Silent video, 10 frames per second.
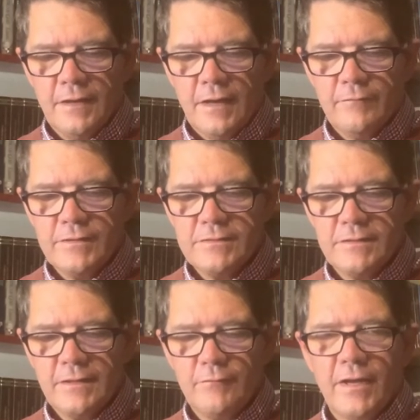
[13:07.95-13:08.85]
I
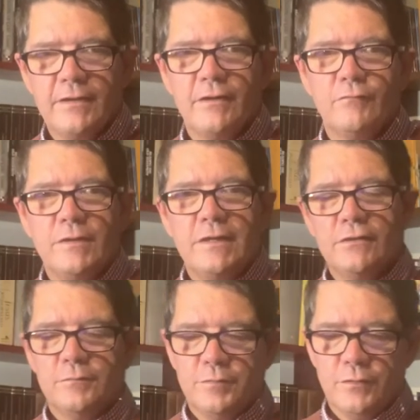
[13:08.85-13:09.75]
recently read a really
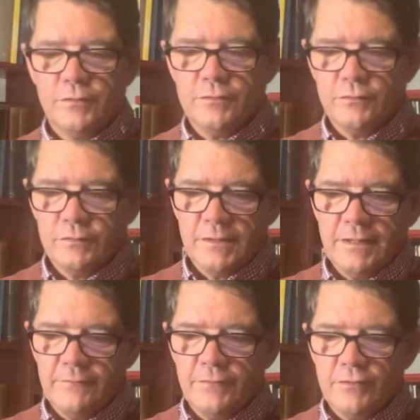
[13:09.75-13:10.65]
good book called
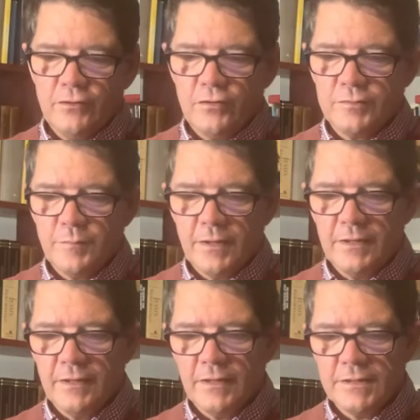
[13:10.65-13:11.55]
Live Not by
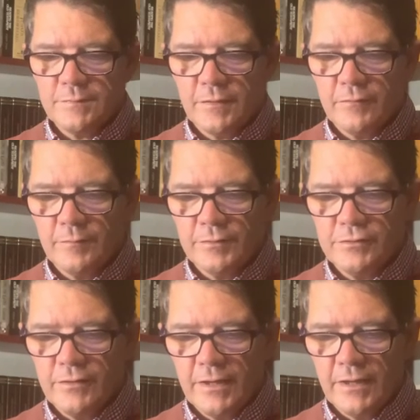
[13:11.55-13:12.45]
Lies by Robert
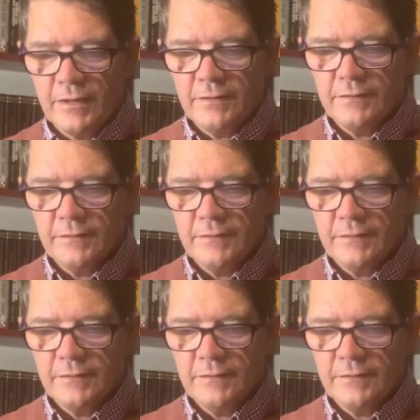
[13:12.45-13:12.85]
Dreher,